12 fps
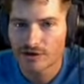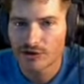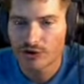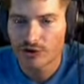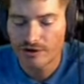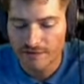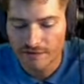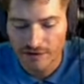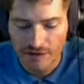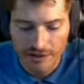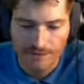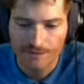You know that
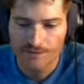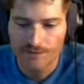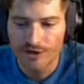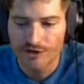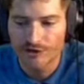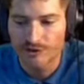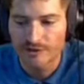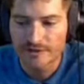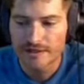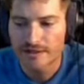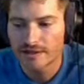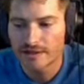feeling when
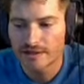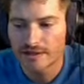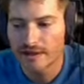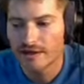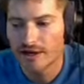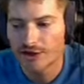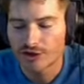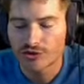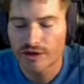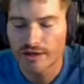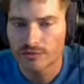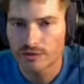you're sitting there and you're
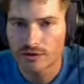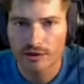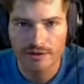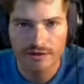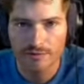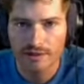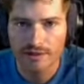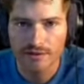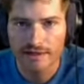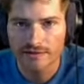trying to recall something,